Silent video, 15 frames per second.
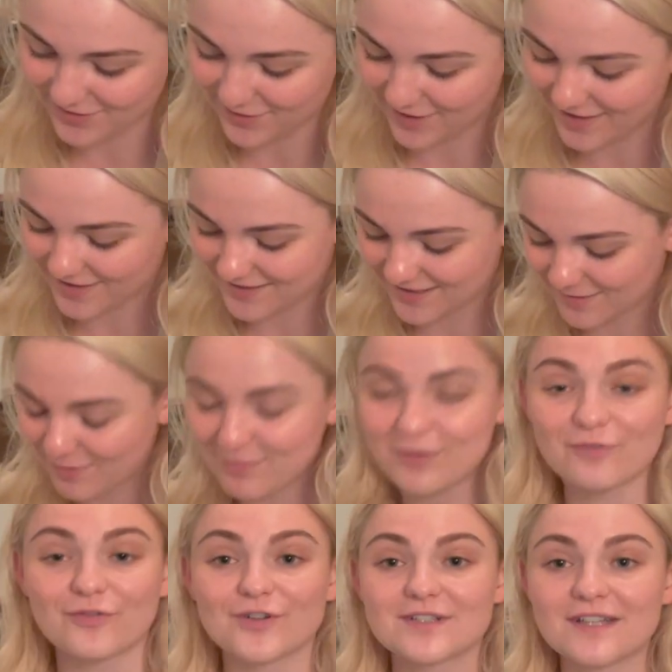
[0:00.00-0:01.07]
Okay, this is maybe the
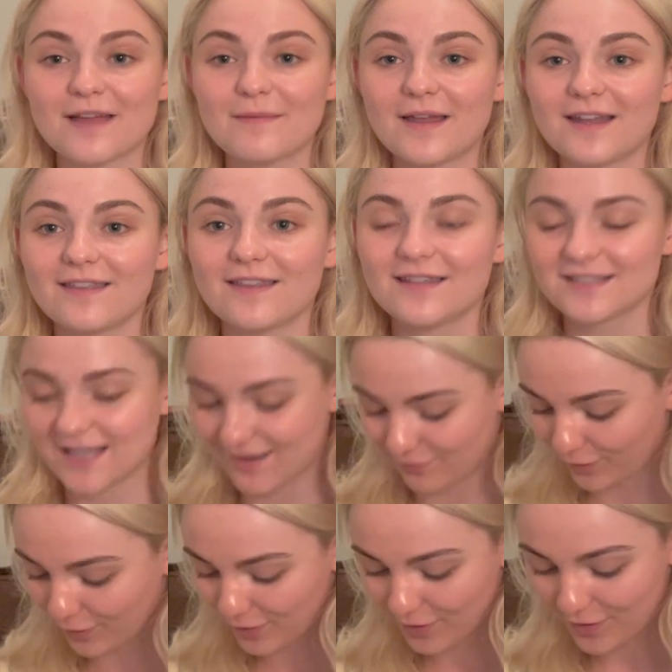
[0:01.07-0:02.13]
first time anything has
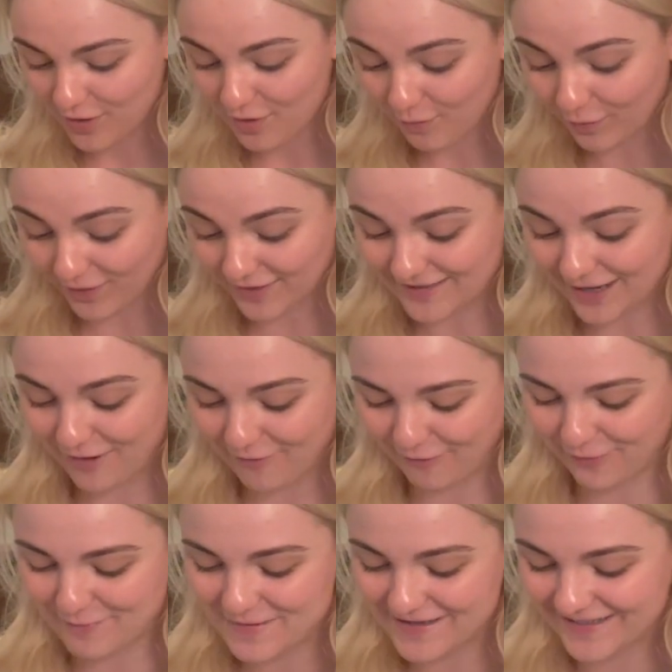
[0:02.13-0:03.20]
ever worked out
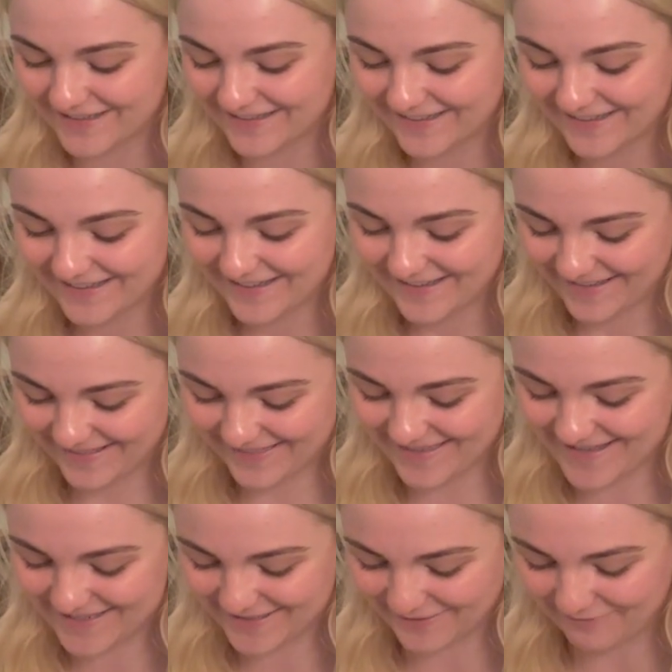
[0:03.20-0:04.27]
for me
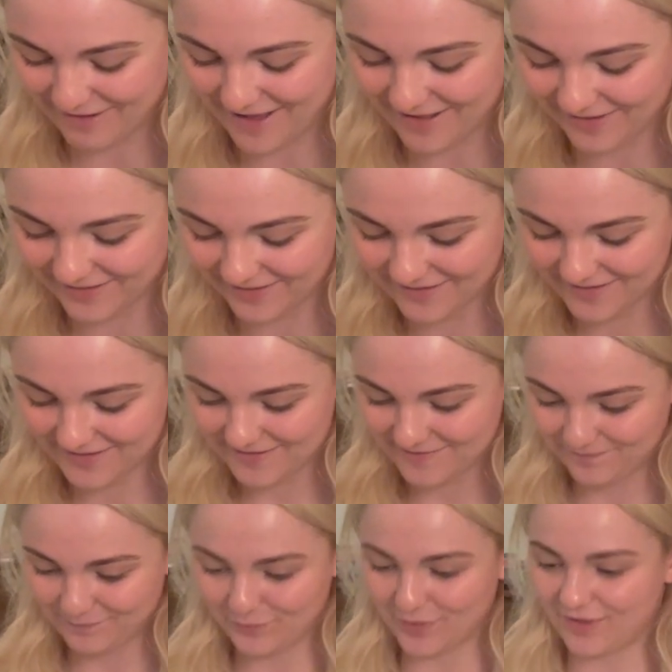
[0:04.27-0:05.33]
this well,
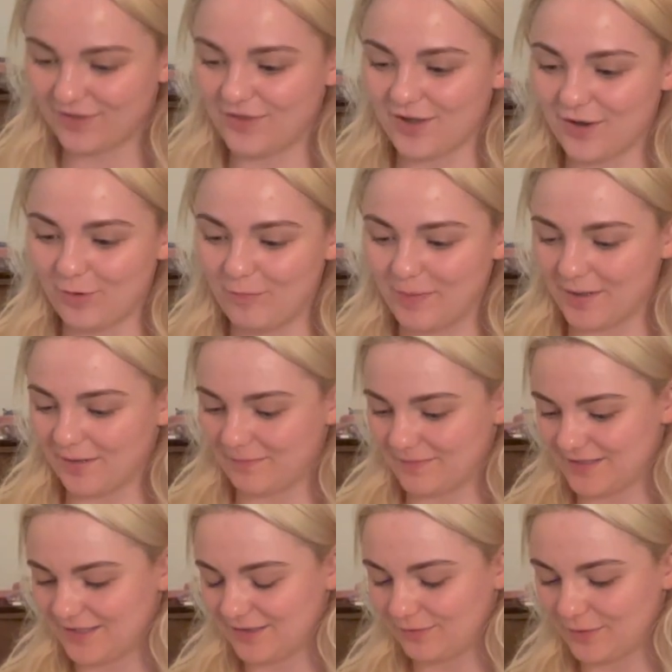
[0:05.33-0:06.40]
with no
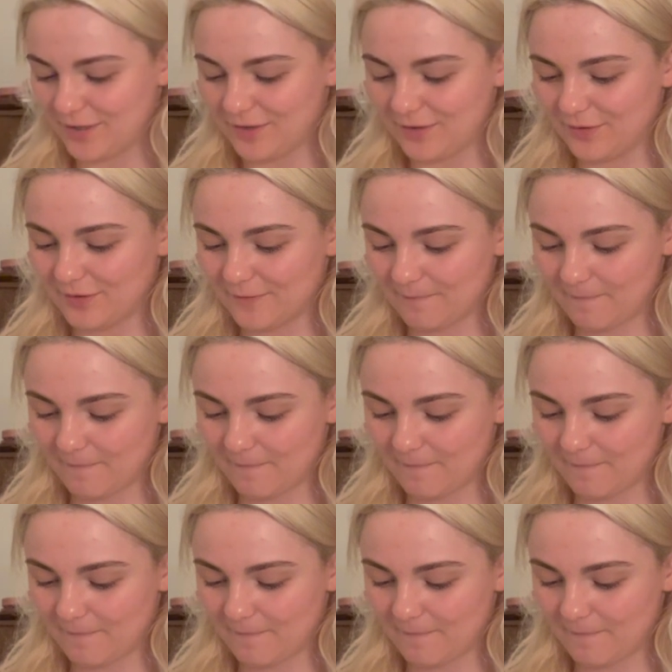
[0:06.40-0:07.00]
bumps in the road.